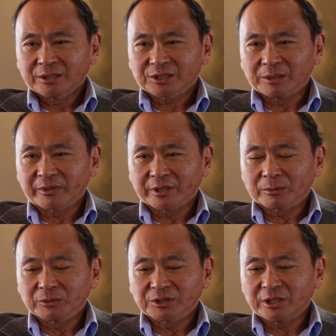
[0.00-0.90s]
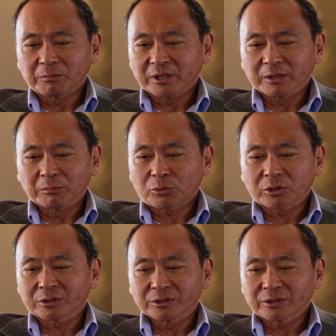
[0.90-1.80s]
something that was deeply
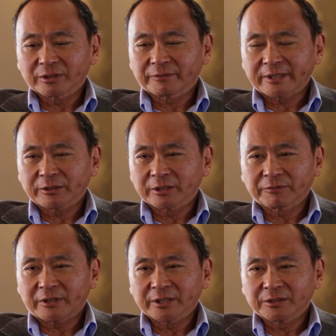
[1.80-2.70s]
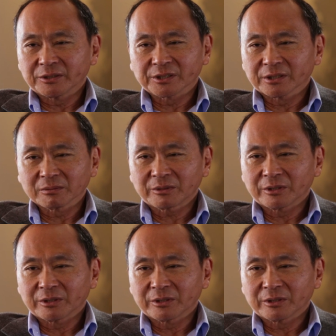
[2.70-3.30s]
important to the founding fathers in,